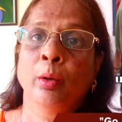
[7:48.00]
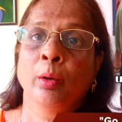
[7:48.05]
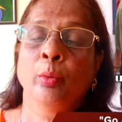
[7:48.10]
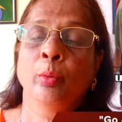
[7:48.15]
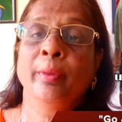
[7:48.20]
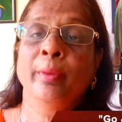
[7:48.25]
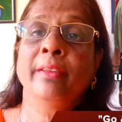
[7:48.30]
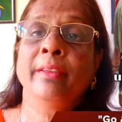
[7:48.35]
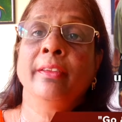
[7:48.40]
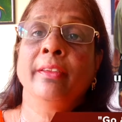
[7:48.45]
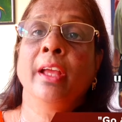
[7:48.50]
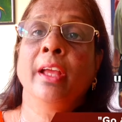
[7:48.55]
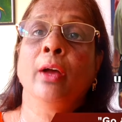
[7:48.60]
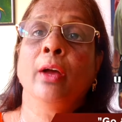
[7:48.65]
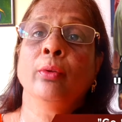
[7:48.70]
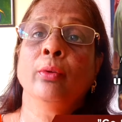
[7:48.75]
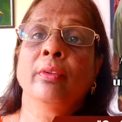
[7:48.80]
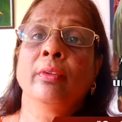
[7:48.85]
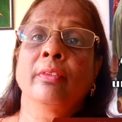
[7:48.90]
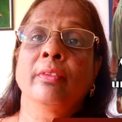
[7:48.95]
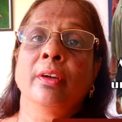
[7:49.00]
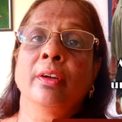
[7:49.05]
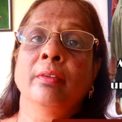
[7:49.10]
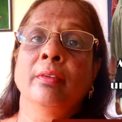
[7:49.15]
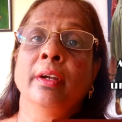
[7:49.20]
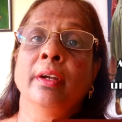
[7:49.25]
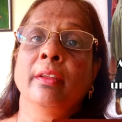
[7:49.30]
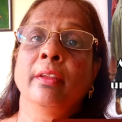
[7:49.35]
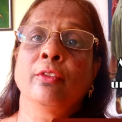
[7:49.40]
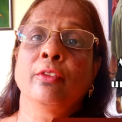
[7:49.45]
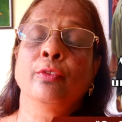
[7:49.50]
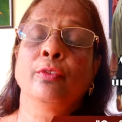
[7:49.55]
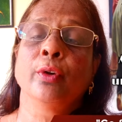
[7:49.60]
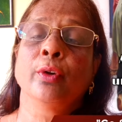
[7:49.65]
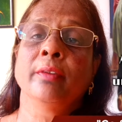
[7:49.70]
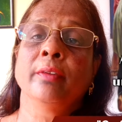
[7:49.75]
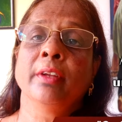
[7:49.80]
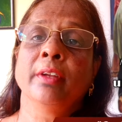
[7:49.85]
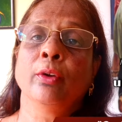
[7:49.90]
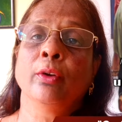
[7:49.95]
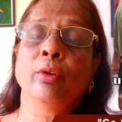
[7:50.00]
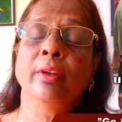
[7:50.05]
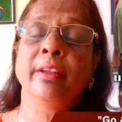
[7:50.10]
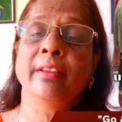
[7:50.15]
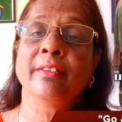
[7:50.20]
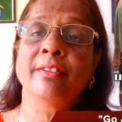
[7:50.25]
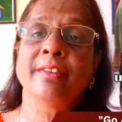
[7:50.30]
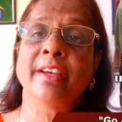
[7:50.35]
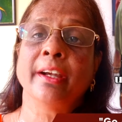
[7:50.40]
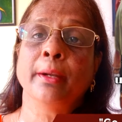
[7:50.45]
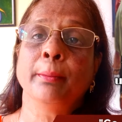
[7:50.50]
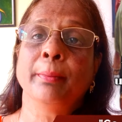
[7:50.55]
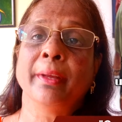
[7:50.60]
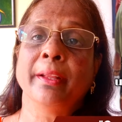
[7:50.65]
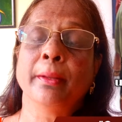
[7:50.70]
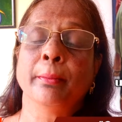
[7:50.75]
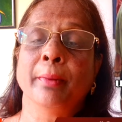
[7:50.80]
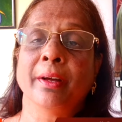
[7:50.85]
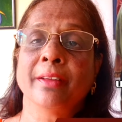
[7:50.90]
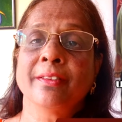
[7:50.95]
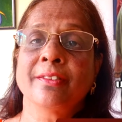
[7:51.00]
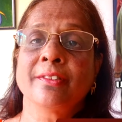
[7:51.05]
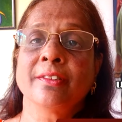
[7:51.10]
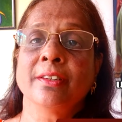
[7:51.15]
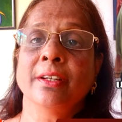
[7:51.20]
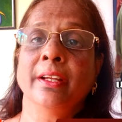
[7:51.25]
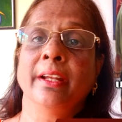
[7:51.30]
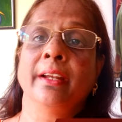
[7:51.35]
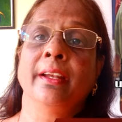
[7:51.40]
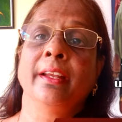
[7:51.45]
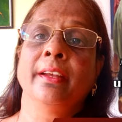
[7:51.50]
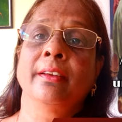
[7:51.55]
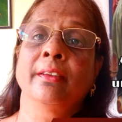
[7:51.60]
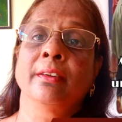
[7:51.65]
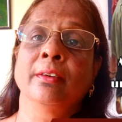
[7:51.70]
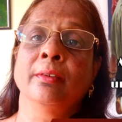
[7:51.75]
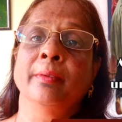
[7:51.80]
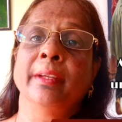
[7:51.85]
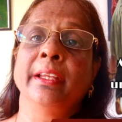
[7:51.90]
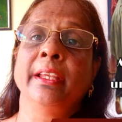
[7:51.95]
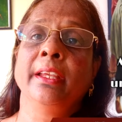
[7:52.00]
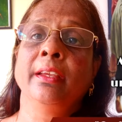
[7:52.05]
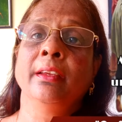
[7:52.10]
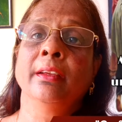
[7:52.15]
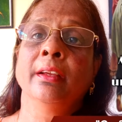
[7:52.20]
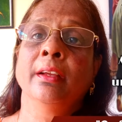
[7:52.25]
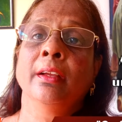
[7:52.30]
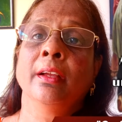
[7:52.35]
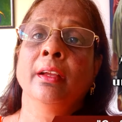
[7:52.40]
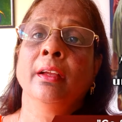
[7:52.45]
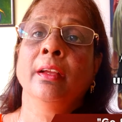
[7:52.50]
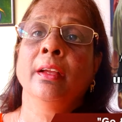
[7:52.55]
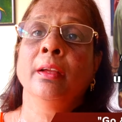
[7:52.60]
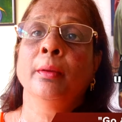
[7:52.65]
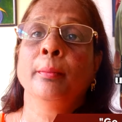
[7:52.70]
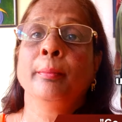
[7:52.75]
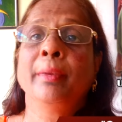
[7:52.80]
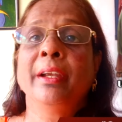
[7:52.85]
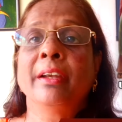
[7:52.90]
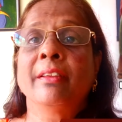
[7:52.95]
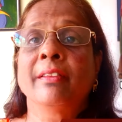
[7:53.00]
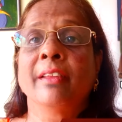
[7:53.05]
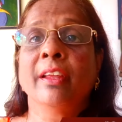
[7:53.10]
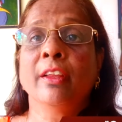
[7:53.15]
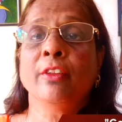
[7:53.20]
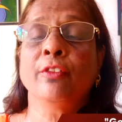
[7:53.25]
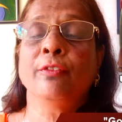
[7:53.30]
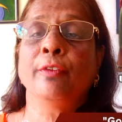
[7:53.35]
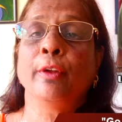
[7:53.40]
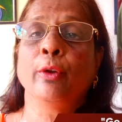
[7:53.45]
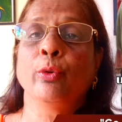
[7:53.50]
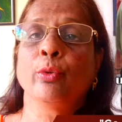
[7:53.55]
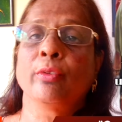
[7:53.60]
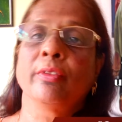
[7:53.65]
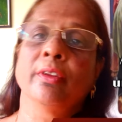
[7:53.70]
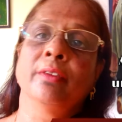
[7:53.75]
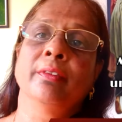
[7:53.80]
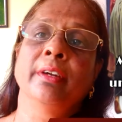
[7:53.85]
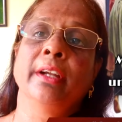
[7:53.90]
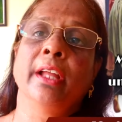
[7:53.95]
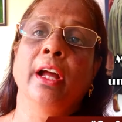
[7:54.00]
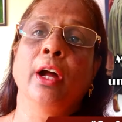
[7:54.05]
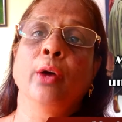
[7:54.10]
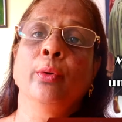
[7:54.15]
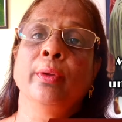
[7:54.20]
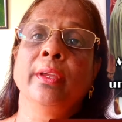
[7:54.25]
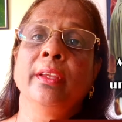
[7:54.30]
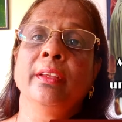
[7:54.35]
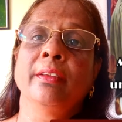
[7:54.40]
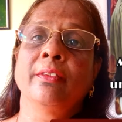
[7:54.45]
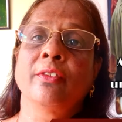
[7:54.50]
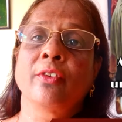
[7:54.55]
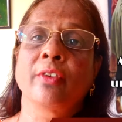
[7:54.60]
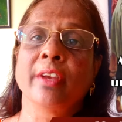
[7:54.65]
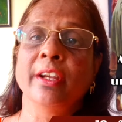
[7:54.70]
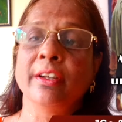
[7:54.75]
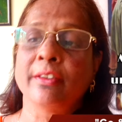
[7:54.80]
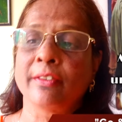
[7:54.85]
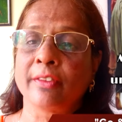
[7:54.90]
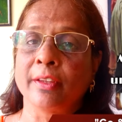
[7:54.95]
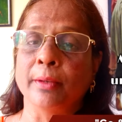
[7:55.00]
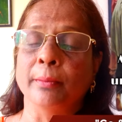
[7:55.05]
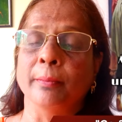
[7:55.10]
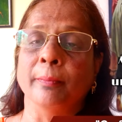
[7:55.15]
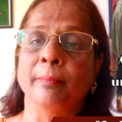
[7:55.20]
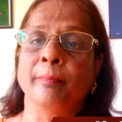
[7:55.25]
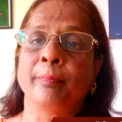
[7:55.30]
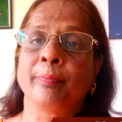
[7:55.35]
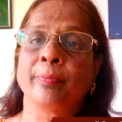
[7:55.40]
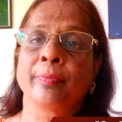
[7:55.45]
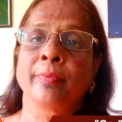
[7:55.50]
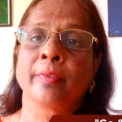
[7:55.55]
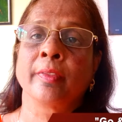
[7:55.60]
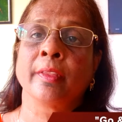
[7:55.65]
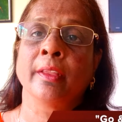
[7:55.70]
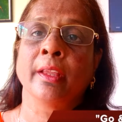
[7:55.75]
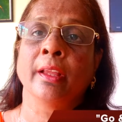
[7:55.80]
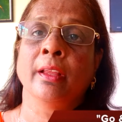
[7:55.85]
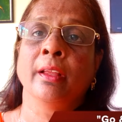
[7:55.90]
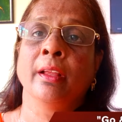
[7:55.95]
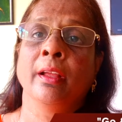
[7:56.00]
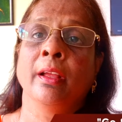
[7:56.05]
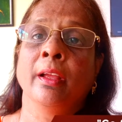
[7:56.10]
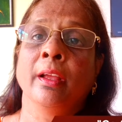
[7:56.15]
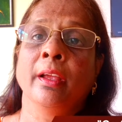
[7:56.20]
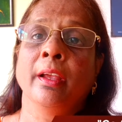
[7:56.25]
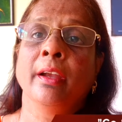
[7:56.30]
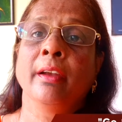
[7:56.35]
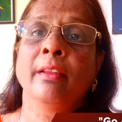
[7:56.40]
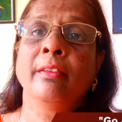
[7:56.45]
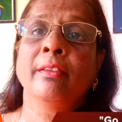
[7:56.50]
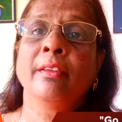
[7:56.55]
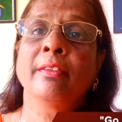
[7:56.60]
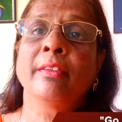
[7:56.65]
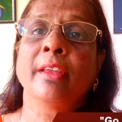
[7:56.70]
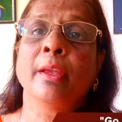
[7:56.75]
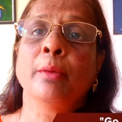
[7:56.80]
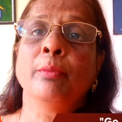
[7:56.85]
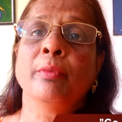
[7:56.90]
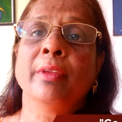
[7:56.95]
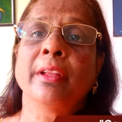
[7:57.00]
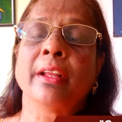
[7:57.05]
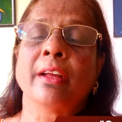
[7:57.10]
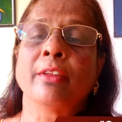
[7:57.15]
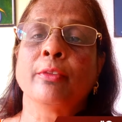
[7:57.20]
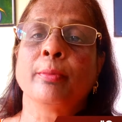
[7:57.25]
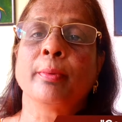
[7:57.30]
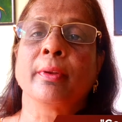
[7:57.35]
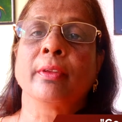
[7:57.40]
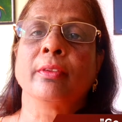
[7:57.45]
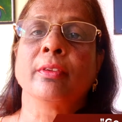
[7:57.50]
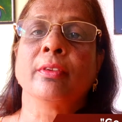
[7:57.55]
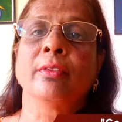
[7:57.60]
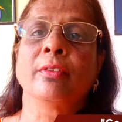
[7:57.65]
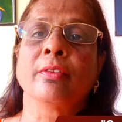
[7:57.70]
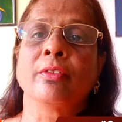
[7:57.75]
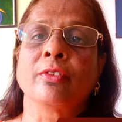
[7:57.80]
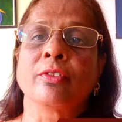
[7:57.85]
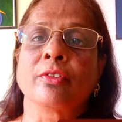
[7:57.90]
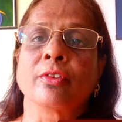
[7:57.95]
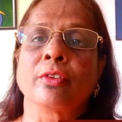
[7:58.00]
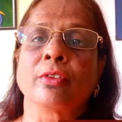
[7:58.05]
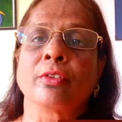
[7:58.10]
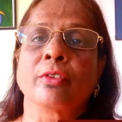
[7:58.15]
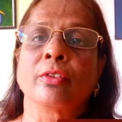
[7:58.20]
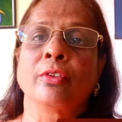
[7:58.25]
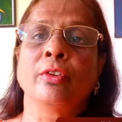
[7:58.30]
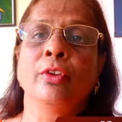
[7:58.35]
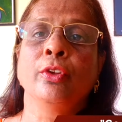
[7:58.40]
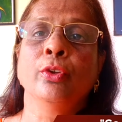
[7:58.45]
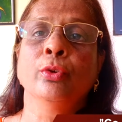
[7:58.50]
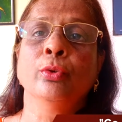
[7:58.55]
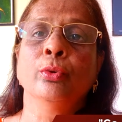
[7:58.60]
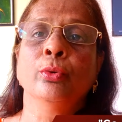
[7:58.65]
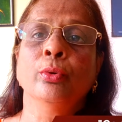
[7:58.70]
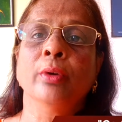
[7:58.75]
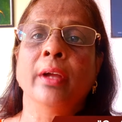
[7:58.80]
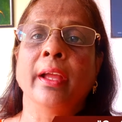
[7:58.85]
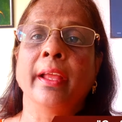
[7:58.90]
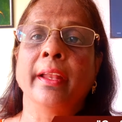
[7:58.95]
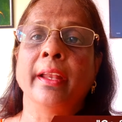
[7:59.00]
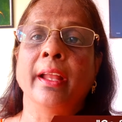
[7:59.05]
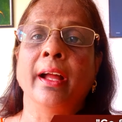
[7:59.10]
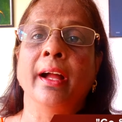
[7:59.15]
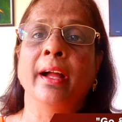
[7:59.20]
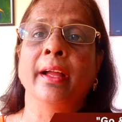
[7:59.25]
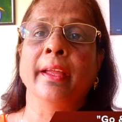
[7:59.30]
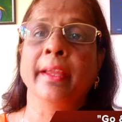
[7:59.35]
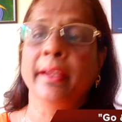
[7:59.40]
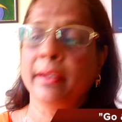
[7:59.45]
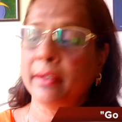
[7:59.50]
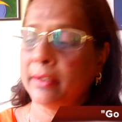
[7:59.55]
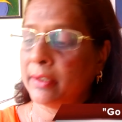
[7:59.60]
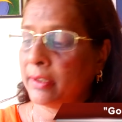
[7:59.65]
We see how the servant is forgiven all his debt by the master, and later when he meets his fellow servant, how he treats him. It is the same with us, brothers and sisters. You and I